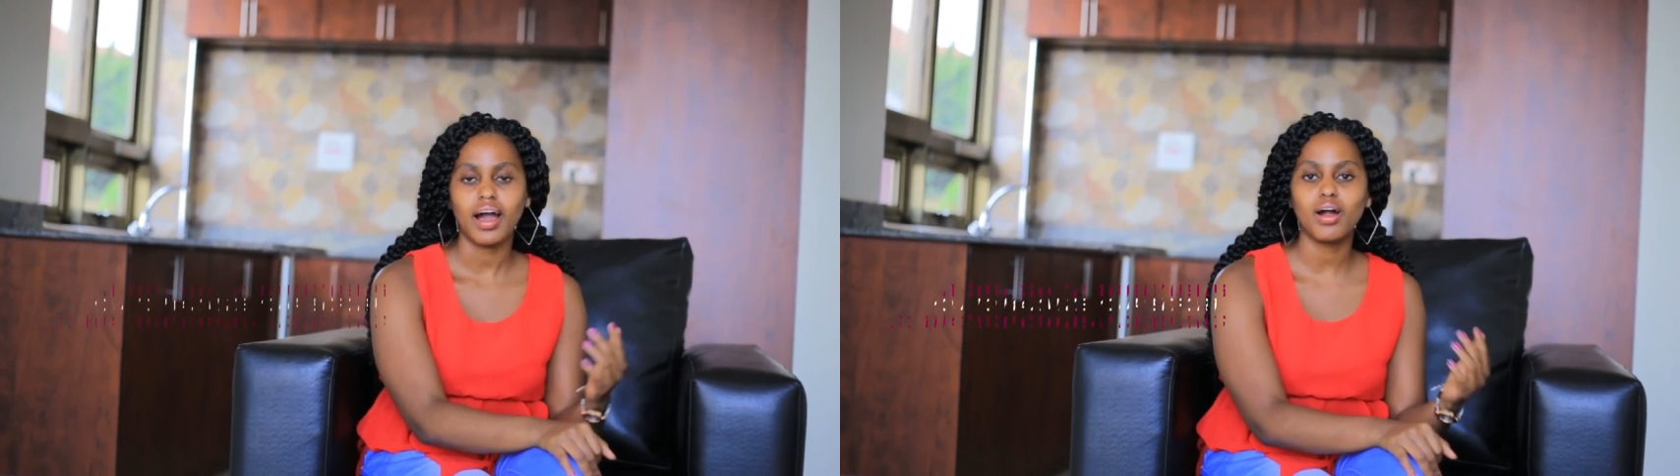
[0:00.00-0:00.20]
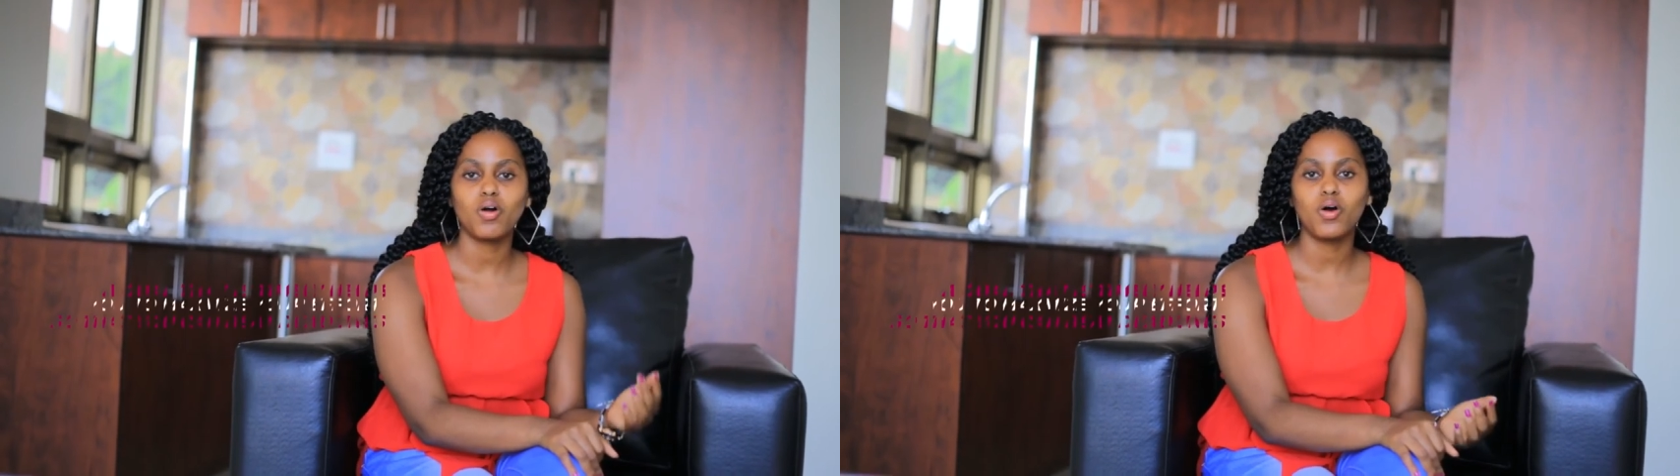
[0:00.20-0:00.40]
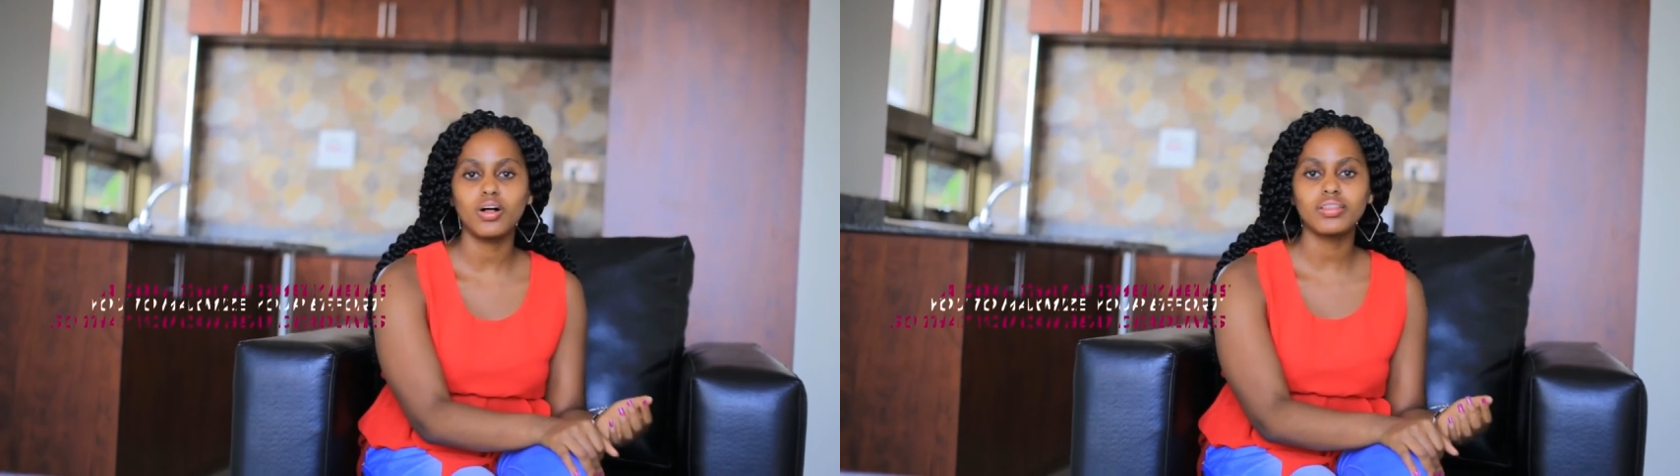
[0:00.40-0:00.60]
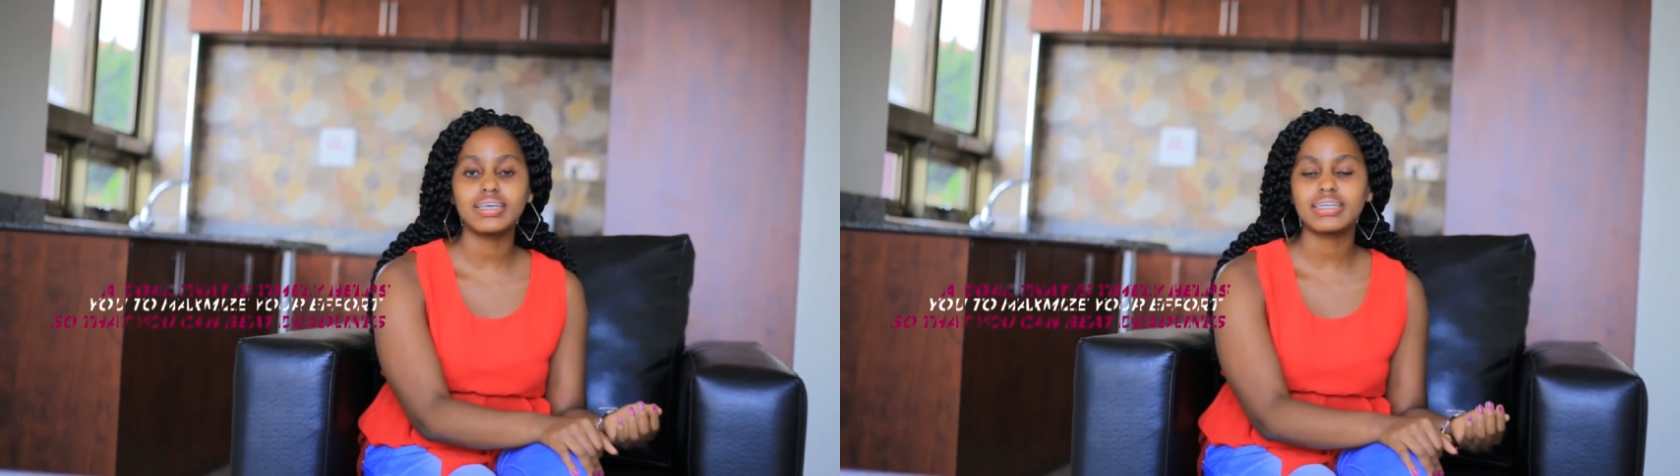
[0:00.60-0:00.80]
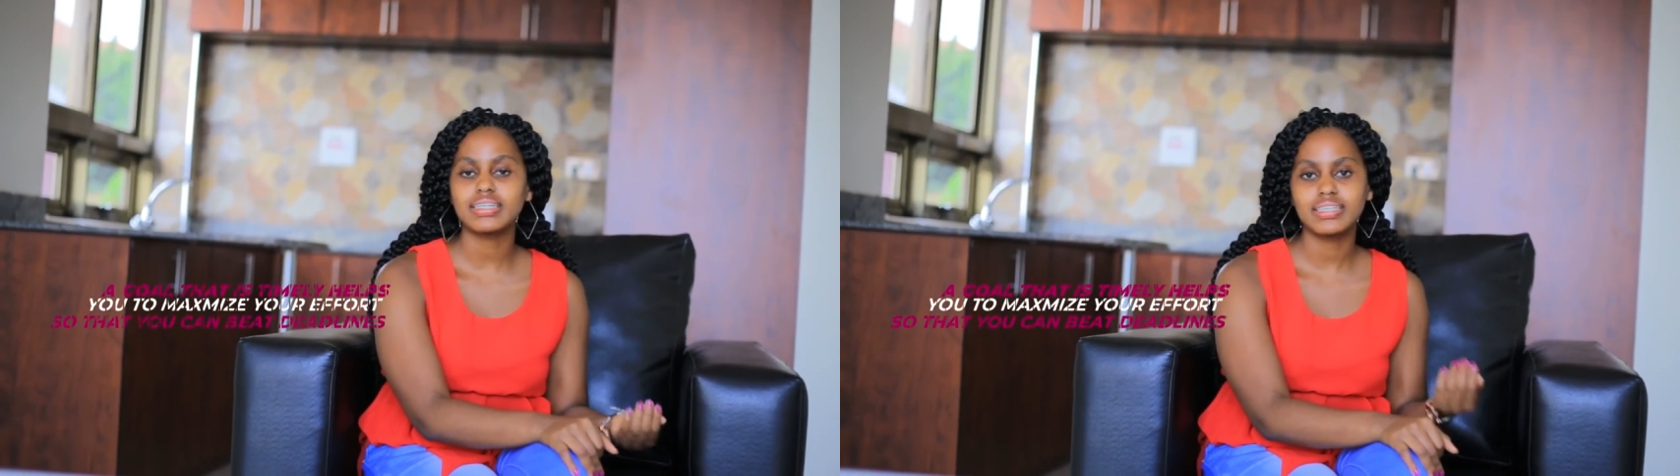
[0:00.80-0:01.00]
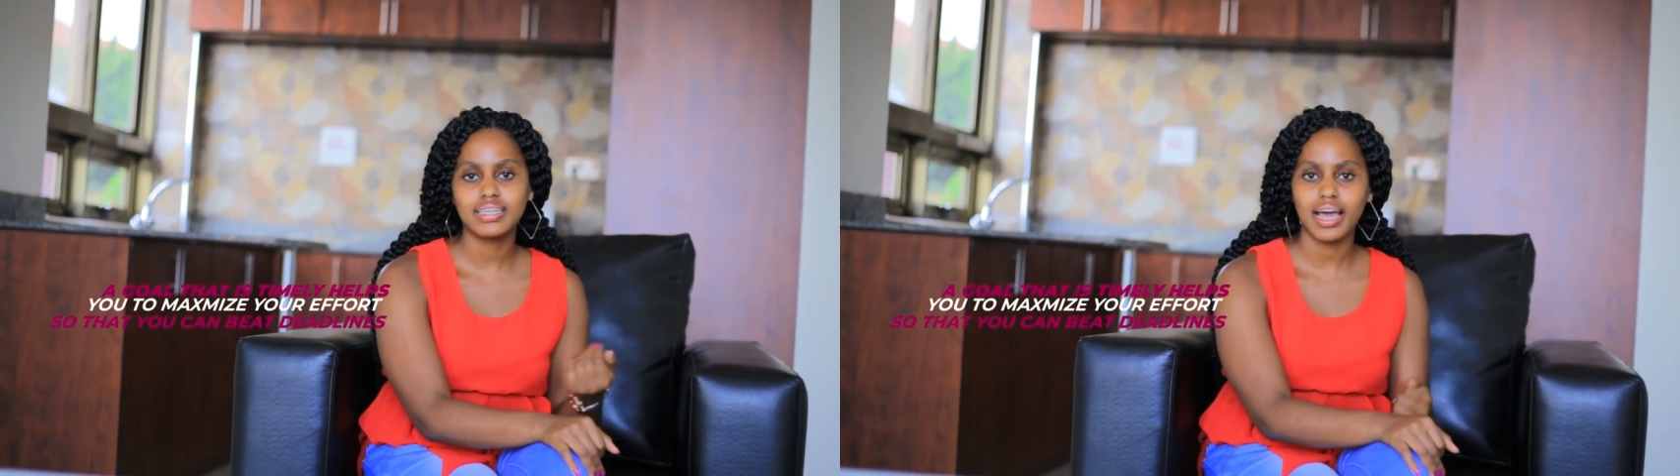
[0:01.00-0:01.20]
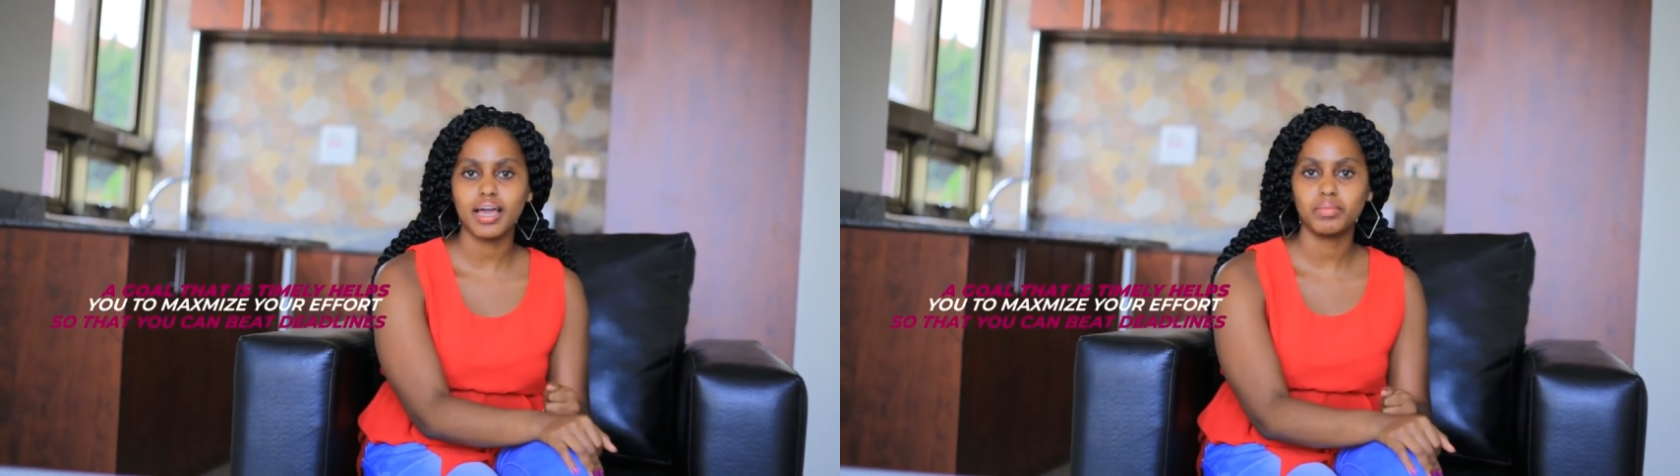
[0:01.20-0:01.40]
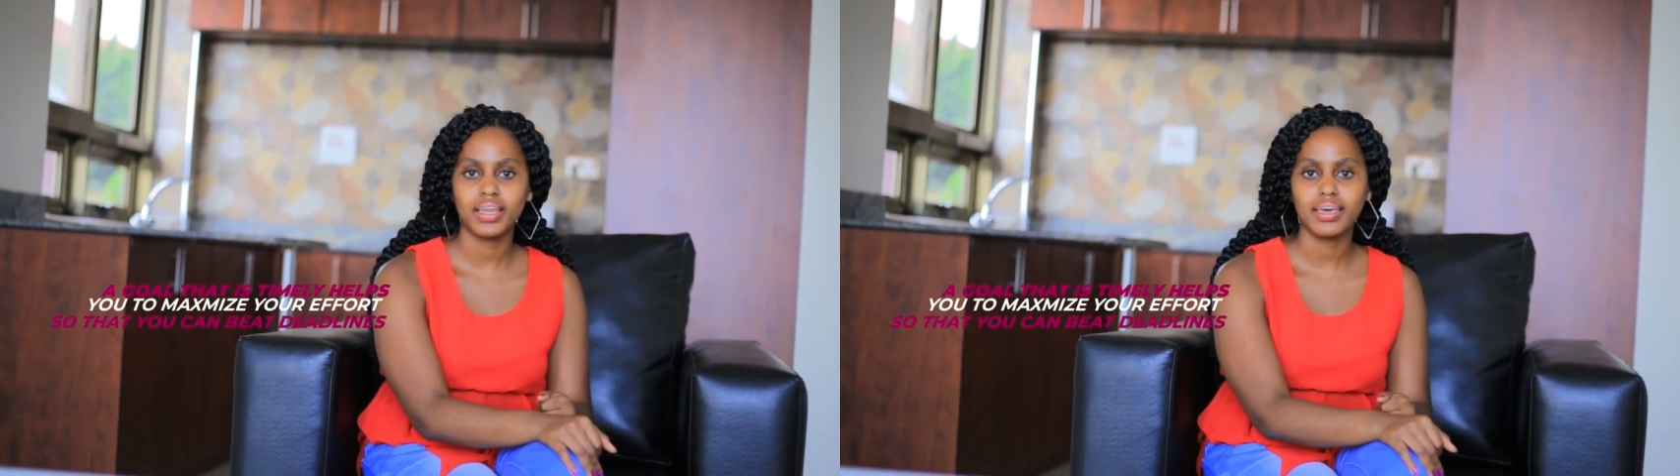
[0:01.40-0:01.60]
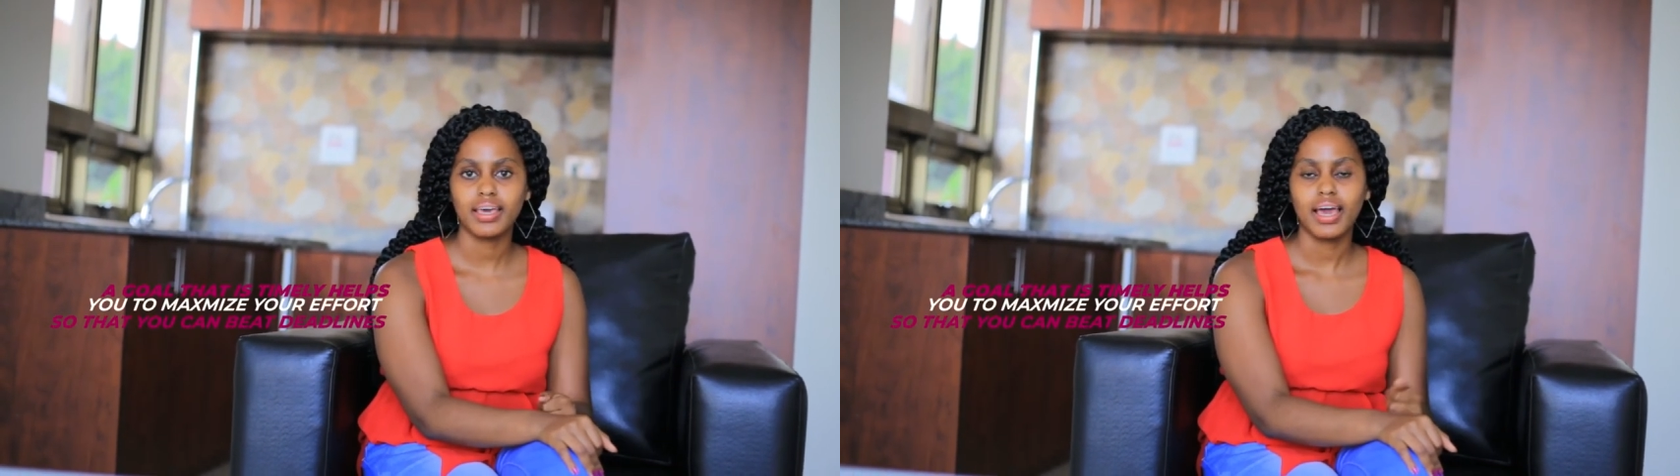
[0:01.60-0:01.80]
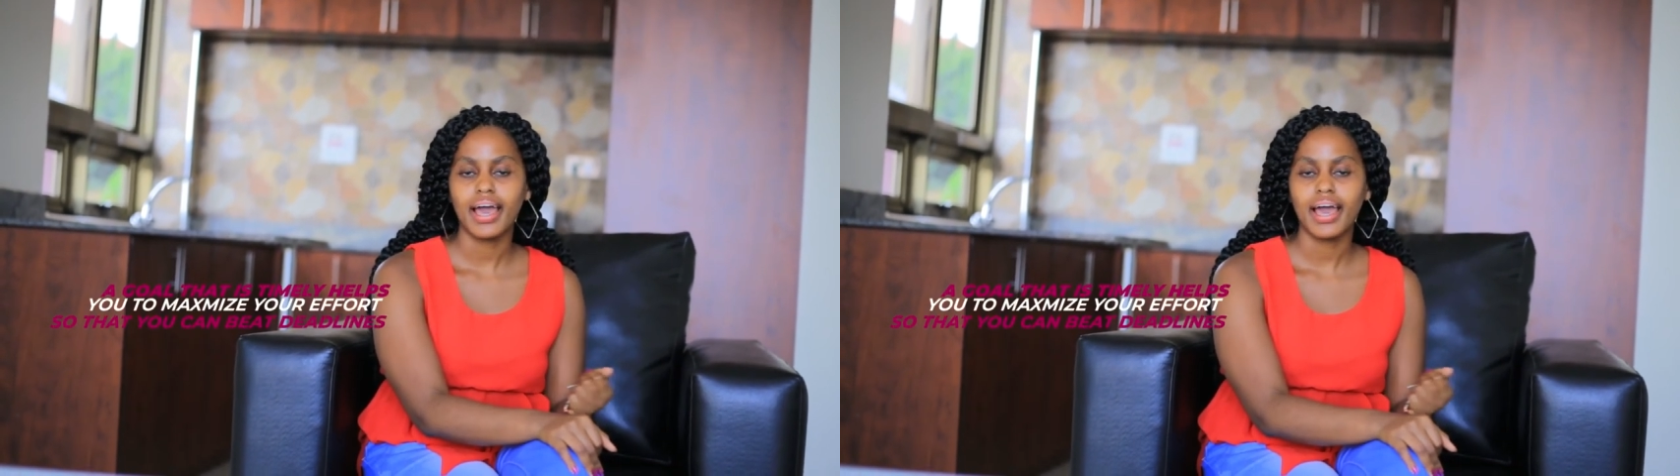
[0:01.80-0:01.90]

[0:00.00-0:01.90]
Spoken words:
A goal that is timely